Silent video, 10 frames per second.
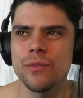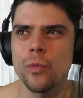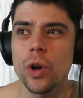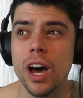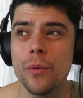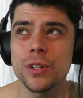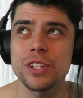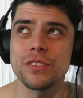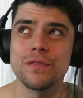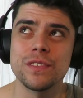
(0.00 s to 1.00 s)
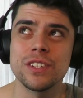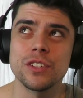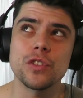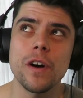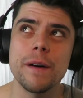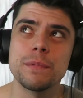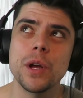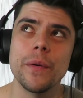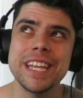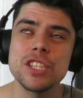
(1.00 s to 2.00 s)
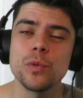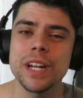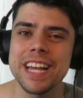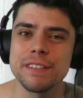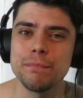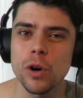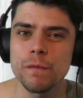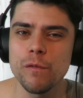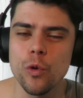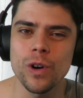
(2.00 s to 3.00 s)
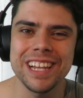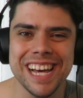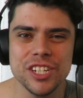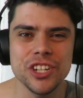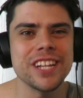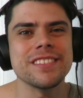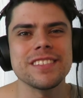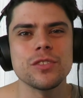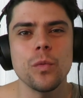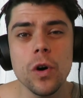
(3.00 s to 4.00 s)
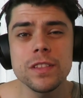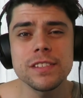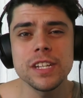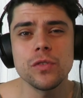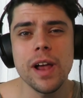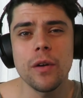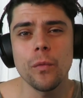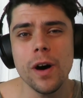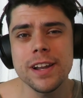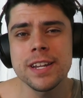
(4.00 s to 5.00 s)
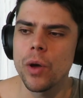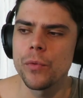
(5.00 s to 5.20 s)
what I would describe going into it as a bottom four clash against the Swans in round one,